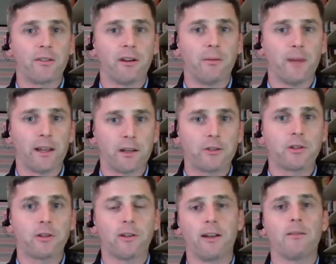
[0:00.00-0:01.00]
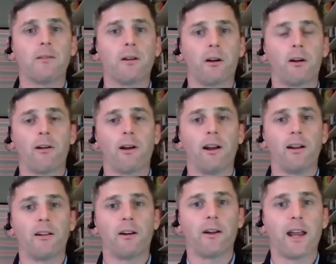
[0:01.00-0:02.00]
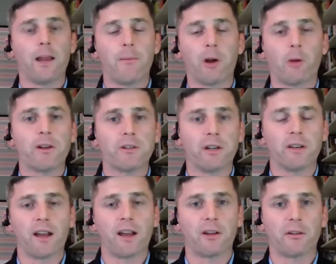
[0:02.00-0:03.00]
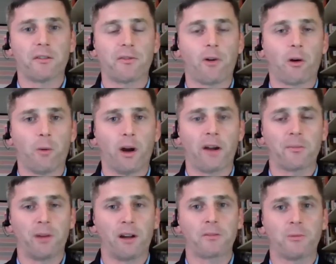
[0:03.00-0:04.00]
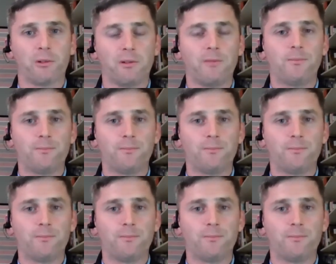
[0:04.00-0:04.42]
So making sure that our uh, our name and our mission is out there as far and wide as possible.